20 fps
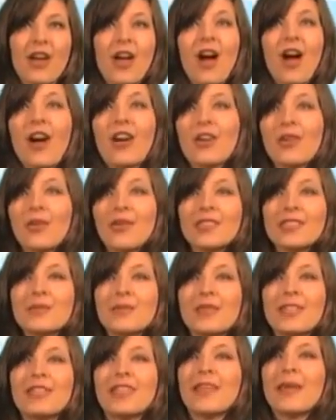are going to
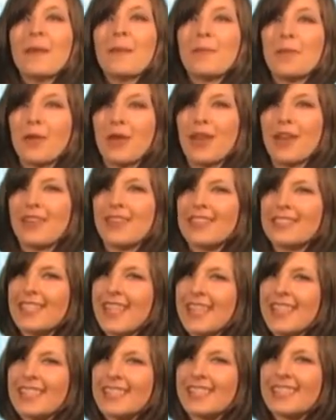be in the preterite
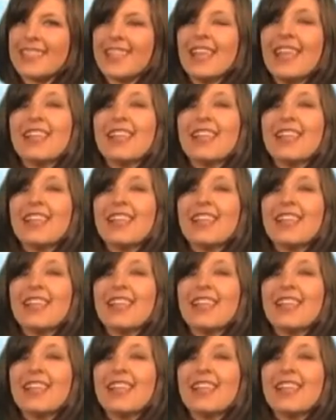tense,